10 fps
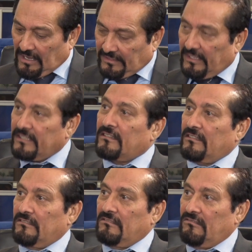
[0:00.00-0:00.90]
I think
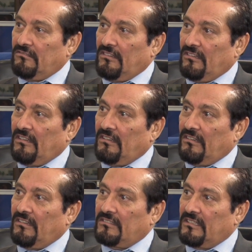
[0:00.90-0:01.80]

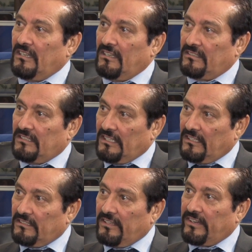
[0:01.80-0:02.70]

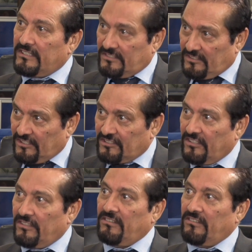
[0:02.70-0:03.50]
there is this